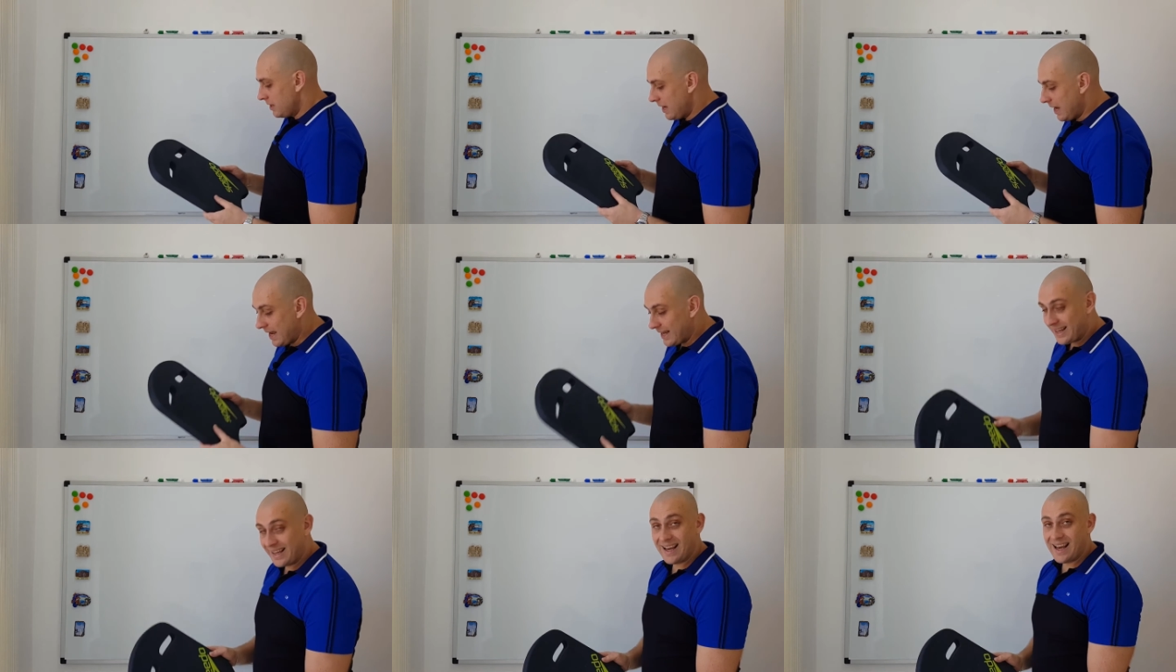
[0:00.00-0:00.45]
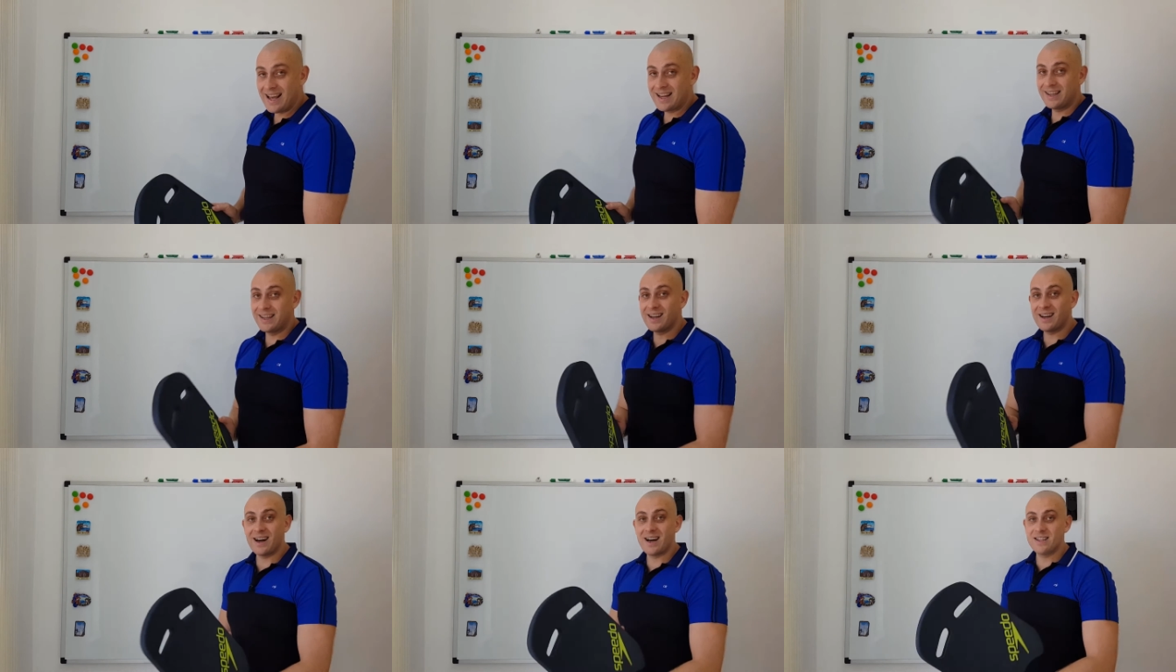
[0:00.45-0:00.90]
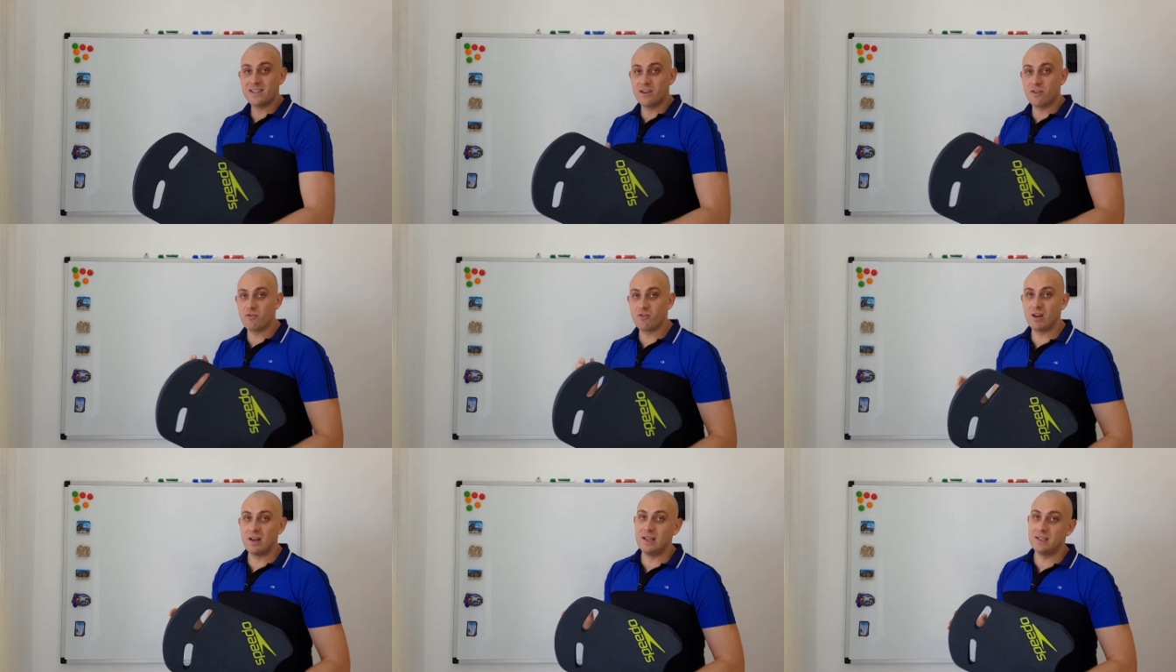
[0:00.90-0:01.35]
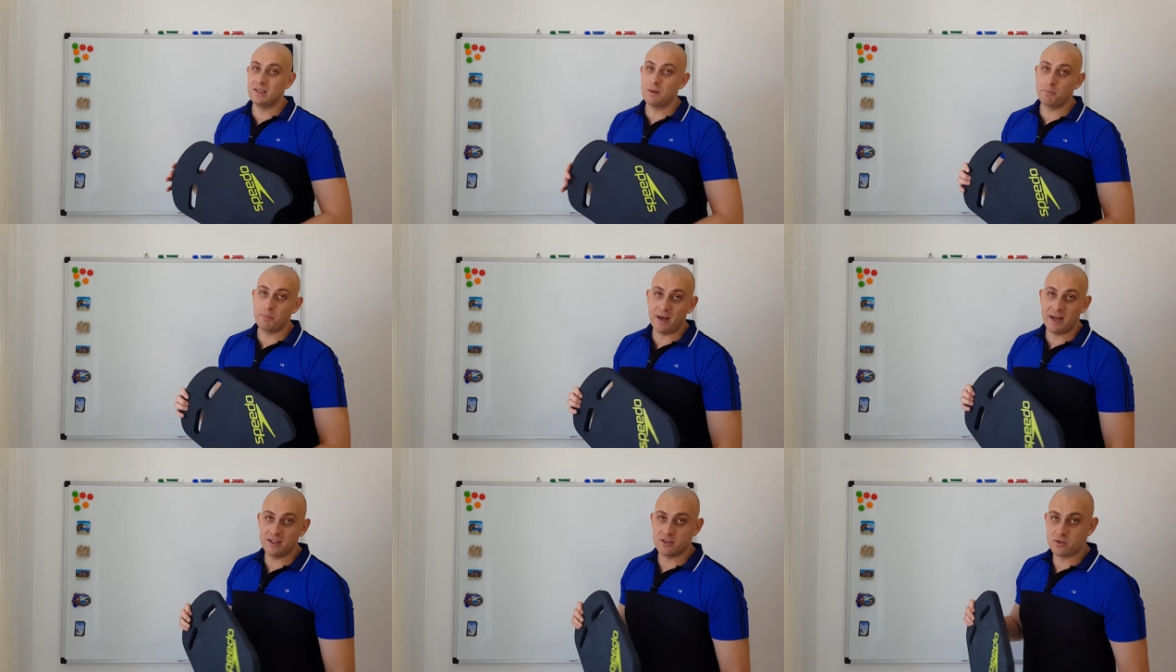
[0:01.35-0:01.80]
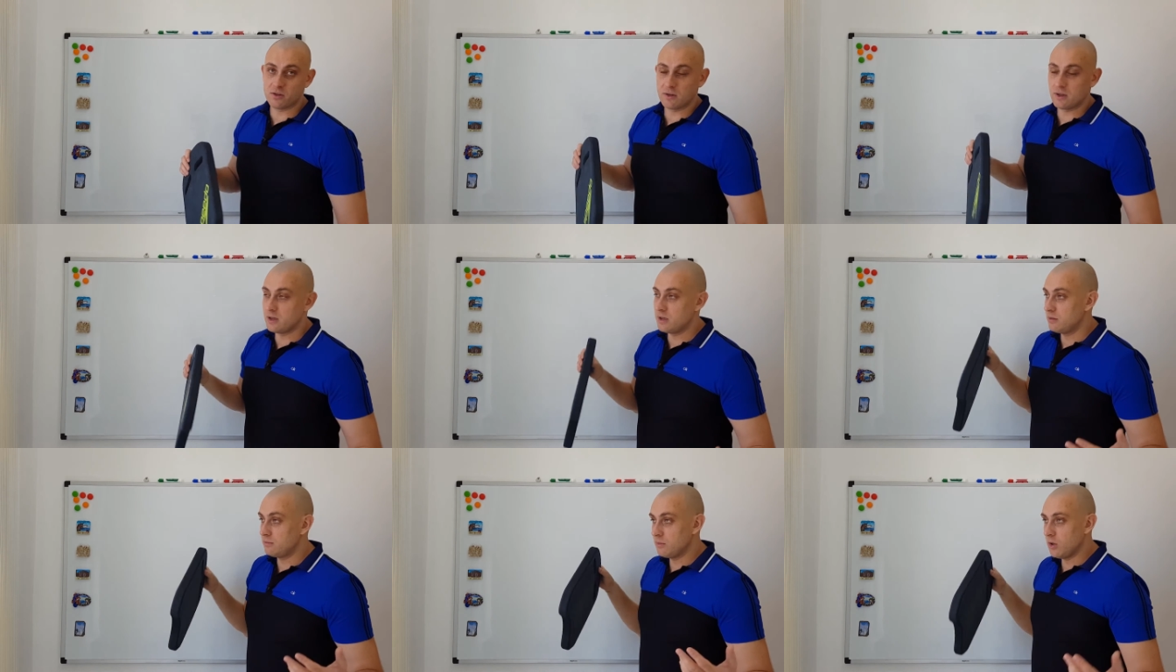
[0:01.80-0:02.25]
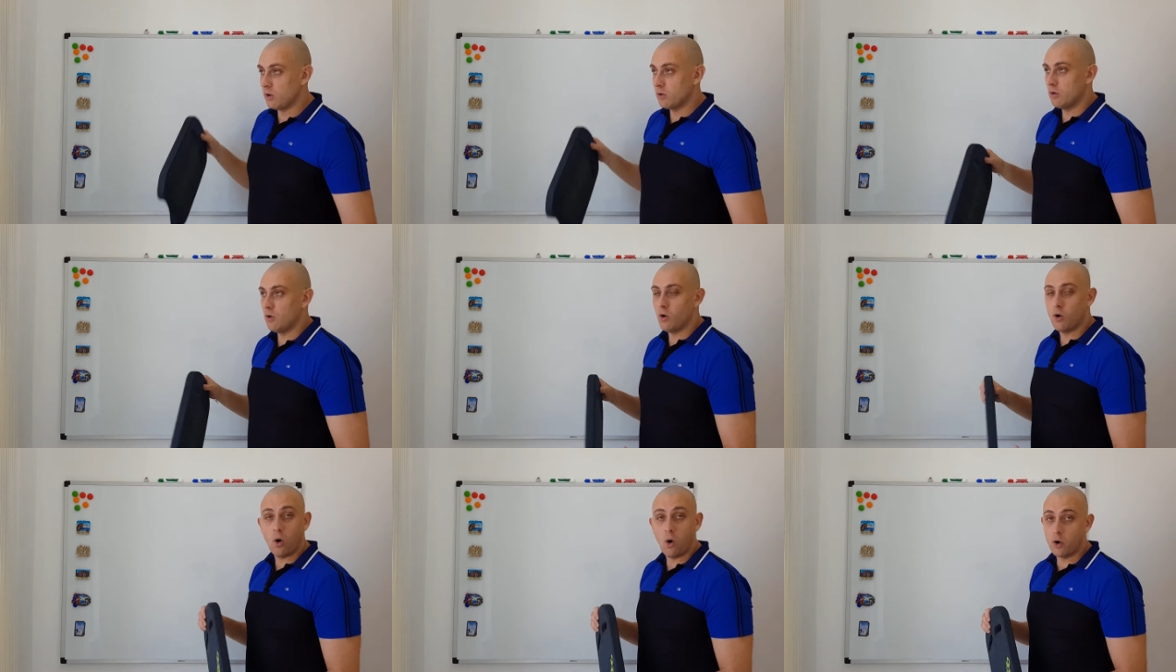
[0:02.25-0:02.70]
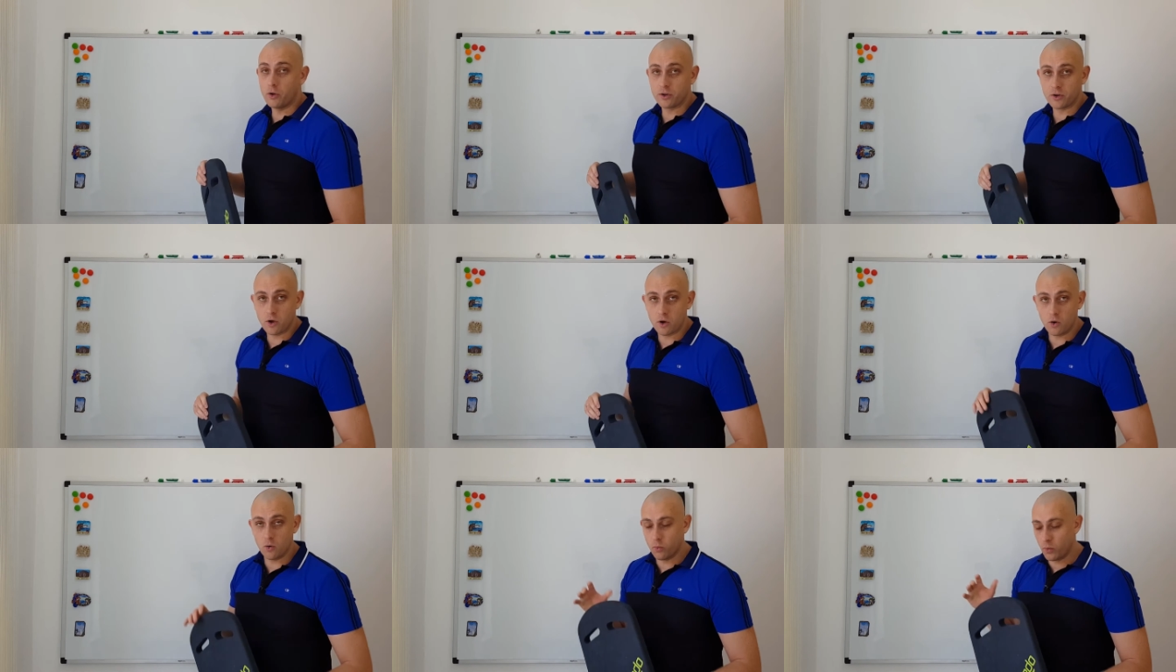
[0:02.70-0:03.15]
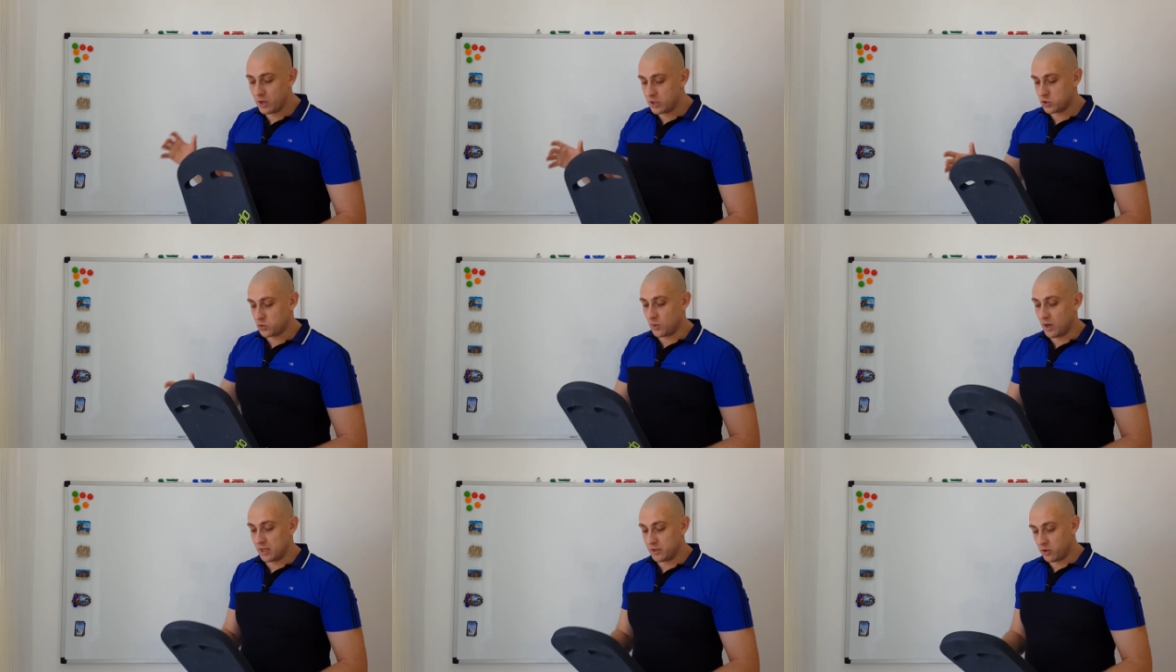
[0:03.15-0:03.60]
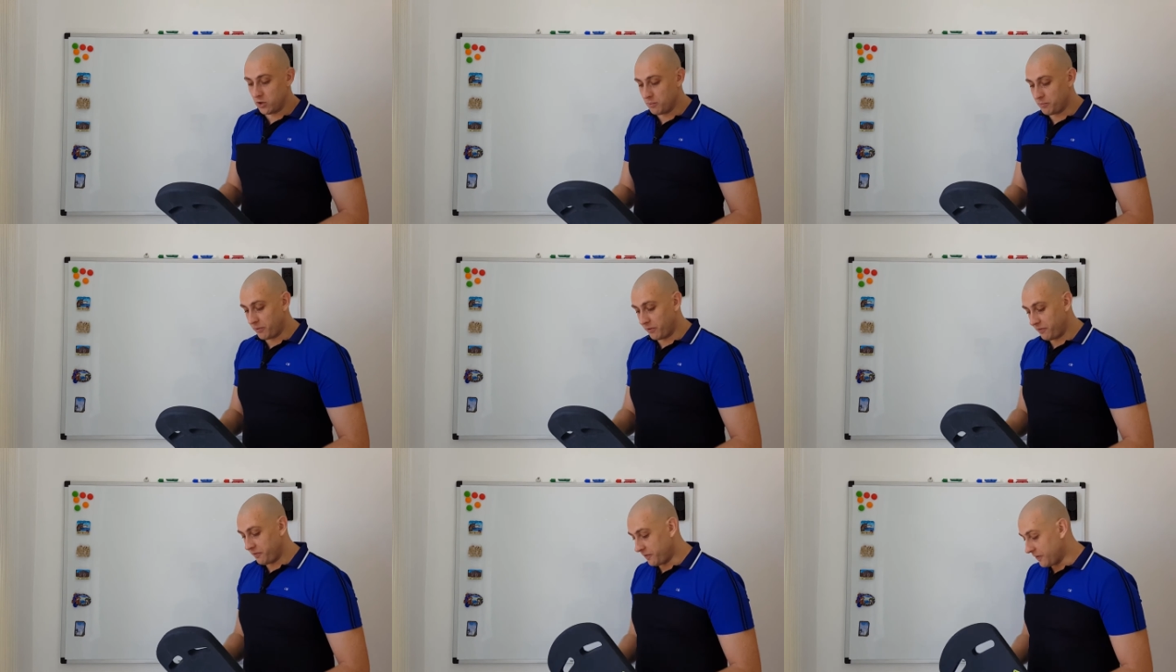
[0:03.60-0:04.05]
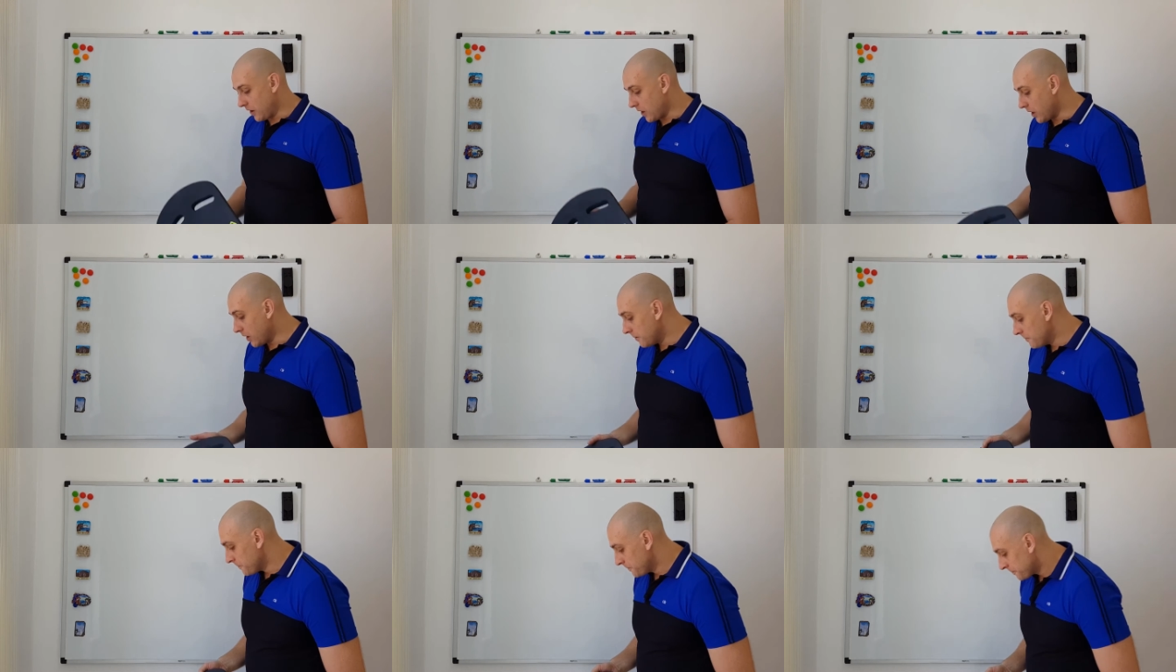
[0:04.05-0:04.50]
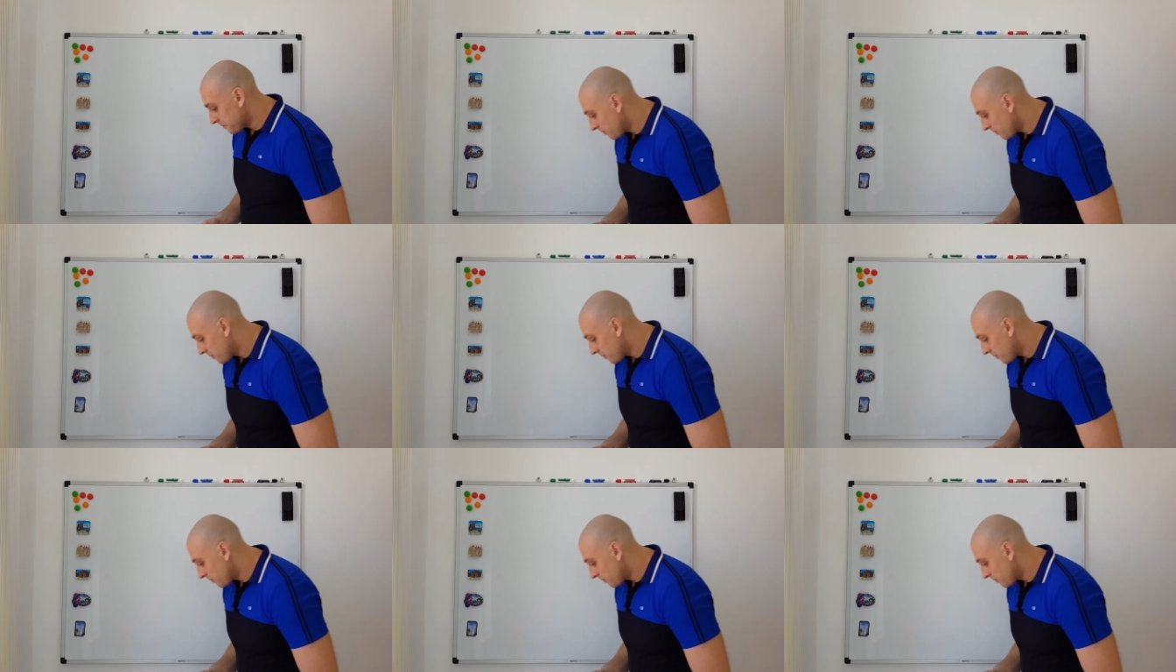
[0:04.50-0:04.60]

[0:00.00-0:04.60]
Again, guys, it really depends on you, which one you prefer.